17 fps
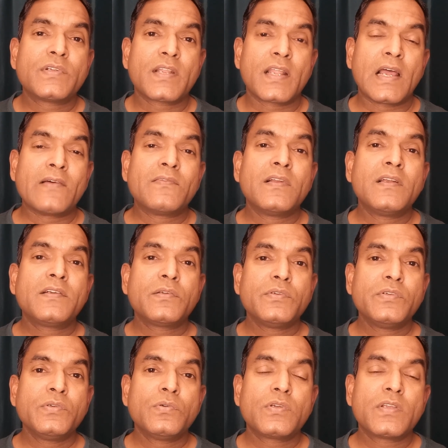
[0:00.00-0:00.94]
travel
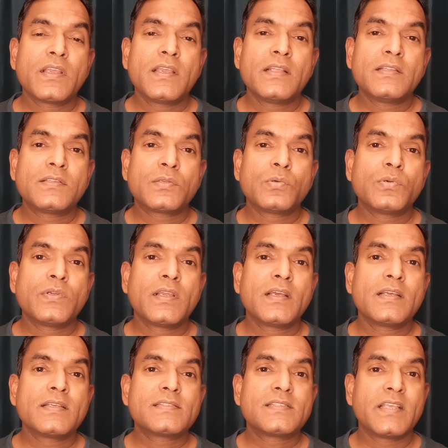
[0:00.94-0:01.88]
to UK through
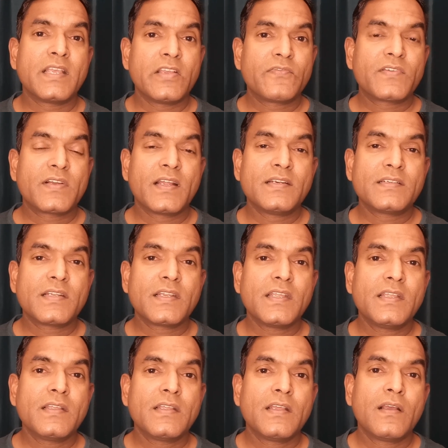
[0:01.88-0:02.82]
a safe
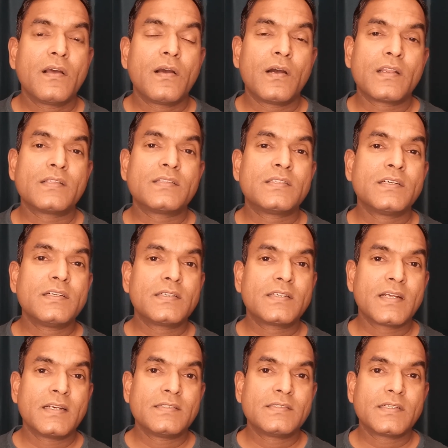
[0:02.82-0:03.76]
country or
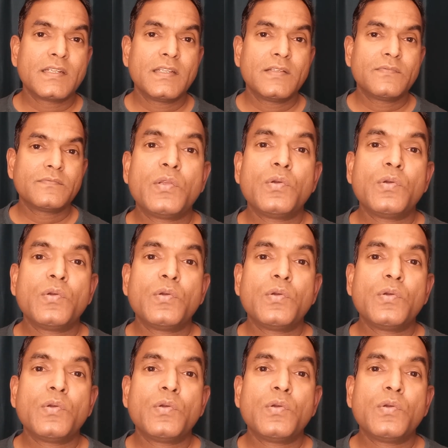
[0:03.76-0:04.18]
third country.